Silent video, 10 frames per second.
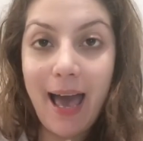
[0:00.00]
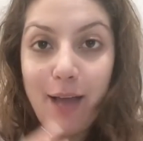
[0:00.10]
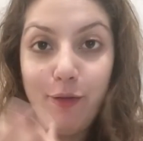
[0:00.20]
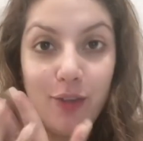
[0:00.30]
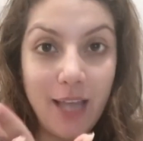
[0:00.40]

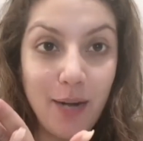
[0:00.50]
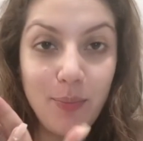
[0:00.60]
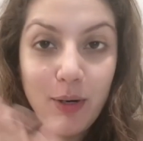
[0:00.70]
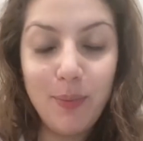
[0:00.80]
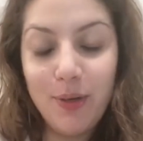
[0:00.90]
And for
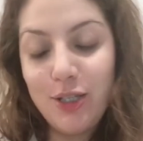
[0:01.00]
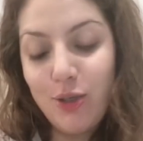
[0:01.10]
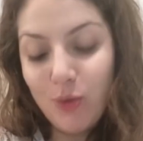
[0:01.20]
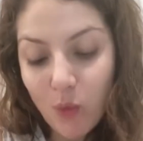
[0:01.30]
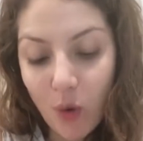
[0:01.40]
that purpose,
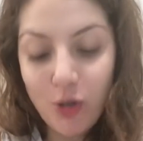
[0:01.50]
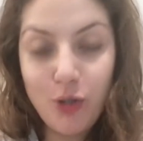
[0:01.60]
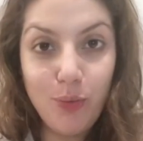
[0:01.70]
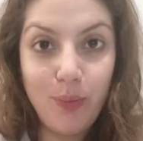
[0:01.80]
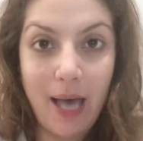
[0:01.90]
you want
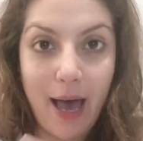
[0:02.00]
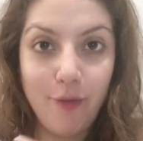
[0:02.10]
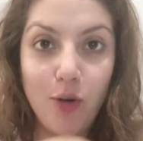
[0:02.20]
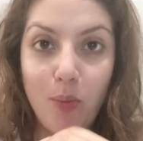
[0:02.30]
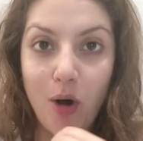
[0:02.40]
to
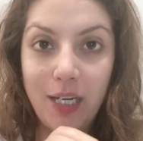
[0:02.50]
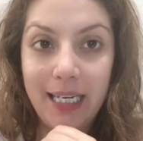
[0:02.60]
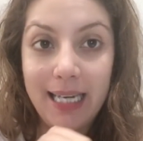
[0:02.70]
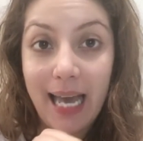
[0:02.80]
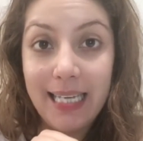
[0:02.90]
have your
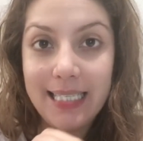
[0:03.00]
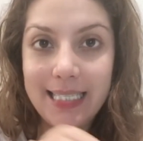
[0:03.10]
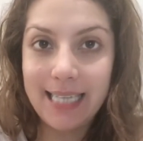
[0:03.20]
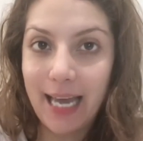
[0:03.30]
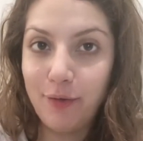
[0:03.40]
body
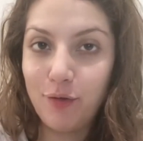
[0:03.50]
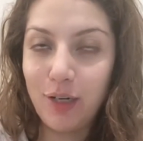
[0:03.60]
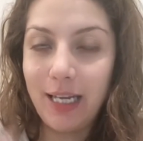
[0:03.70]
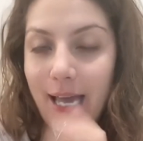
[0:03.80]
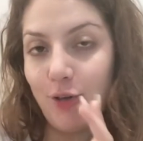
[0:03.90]
nice,
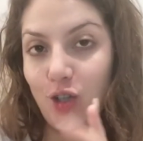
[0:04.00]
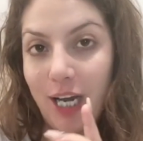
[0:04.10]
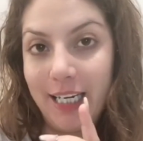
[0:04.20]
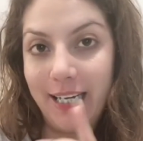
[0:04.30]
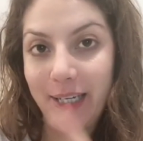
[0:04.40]
tan-free and shining.